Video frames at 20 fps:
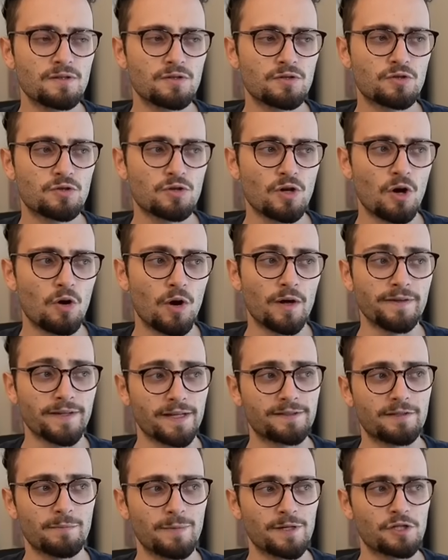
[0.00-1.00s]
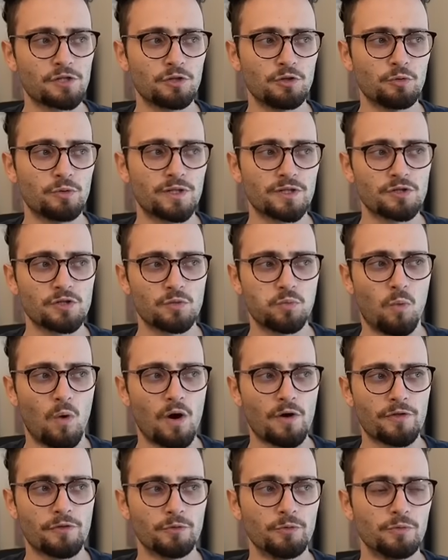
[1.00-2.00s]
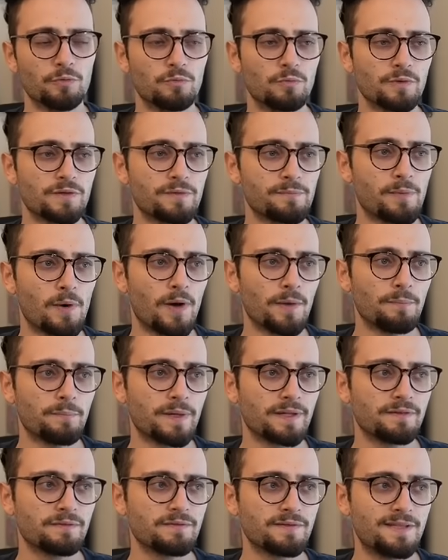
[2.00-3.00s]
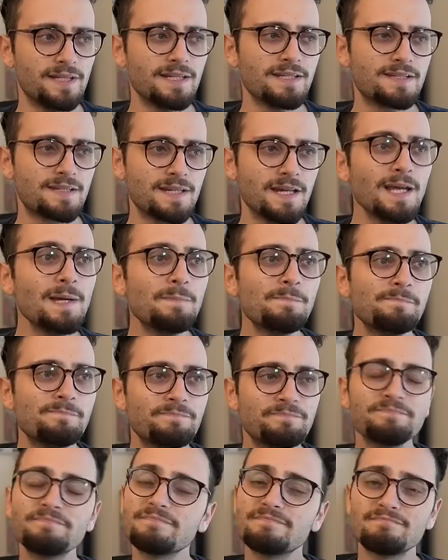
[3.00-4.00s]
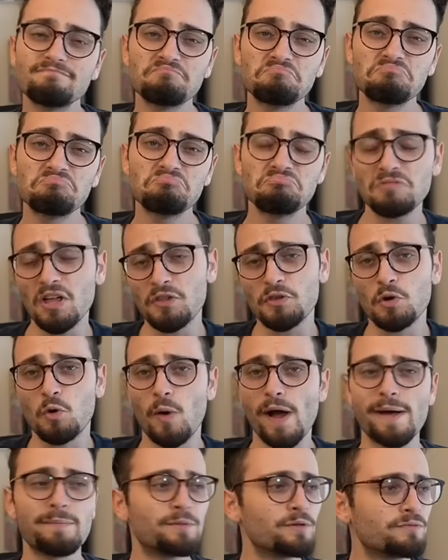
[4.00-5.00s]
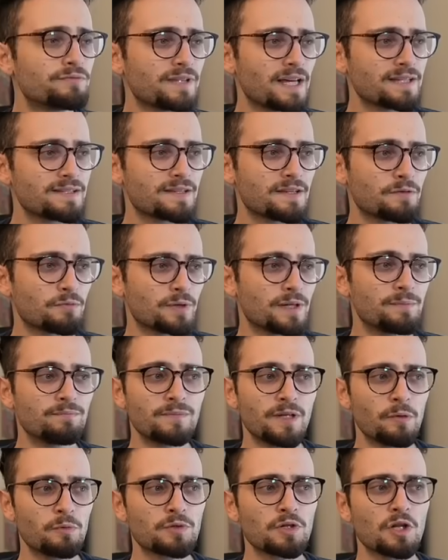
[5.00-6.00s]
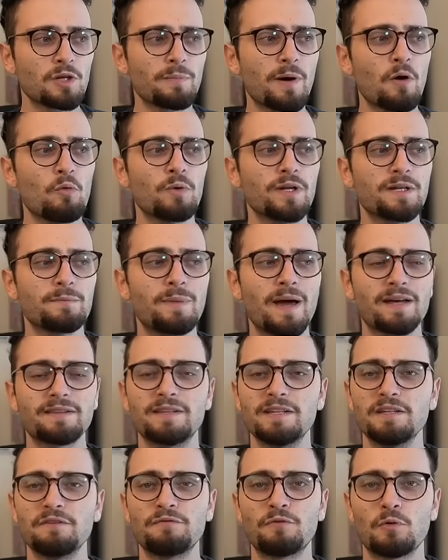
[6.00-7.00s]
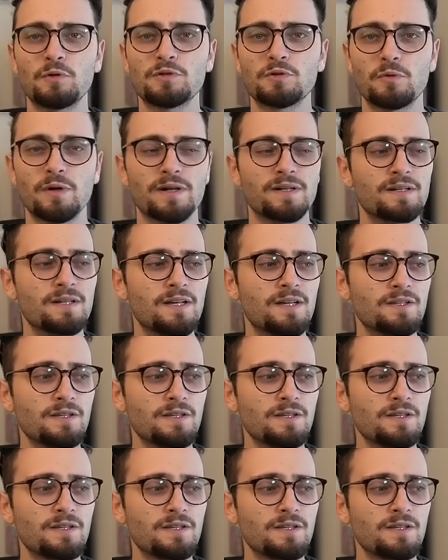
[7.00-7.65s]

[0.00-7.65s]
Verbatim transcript: So, and not to mention you can just walk through with the pawn. But d c, now the quiet move, knight c three. It was all about winning back the e four square.